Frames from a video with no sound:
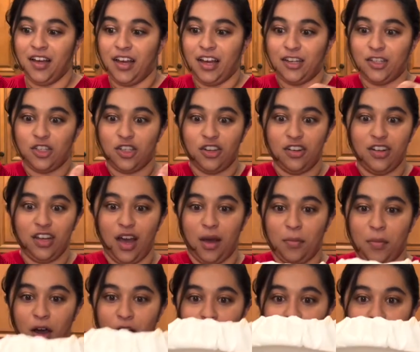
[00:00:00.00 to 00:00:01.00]
should come
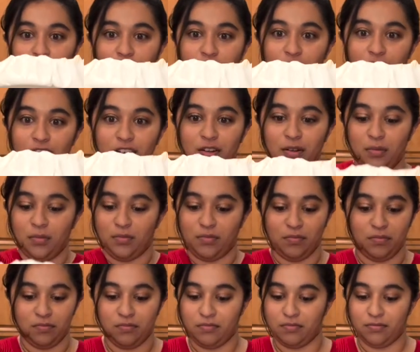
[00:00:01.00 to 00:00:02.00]
off
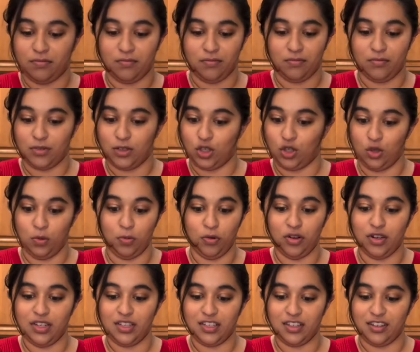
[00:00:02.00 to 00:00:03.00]
super
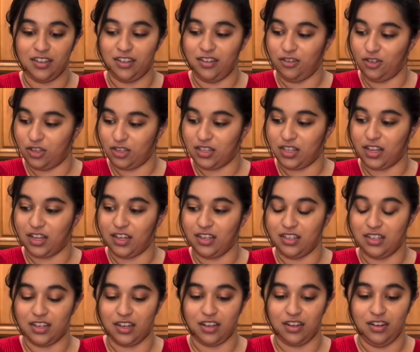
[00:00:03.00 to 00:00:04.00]
easily, just like it
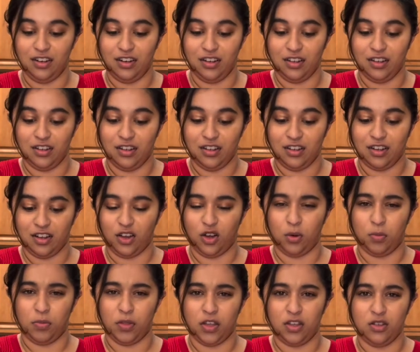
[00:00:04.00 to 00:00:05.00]
did. I
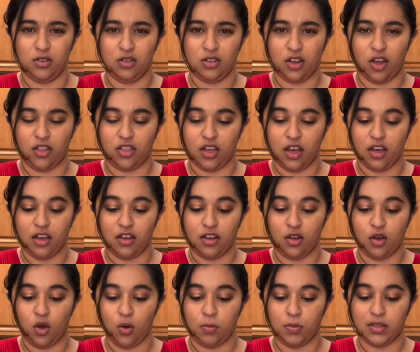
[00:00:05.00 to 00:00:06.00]
hope that you saw that.
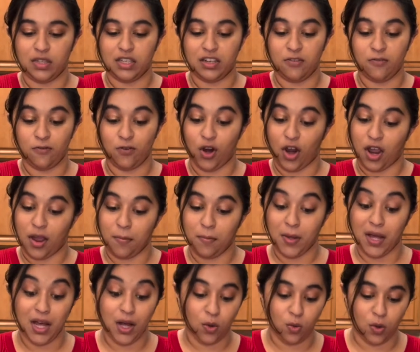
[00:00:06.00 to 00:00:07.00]
I hope it's in
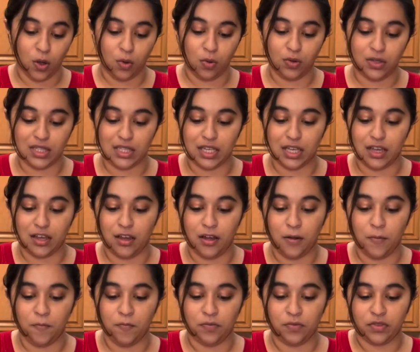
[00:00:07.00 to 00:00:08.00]
frame. We will see.
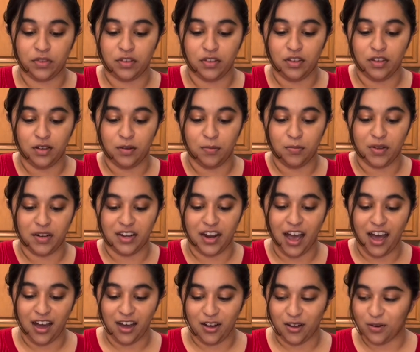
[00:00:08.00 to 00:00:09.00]
But
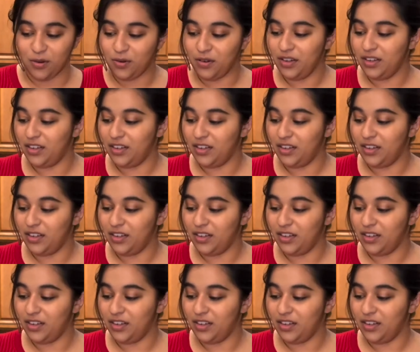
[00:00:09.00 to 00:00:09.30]
now,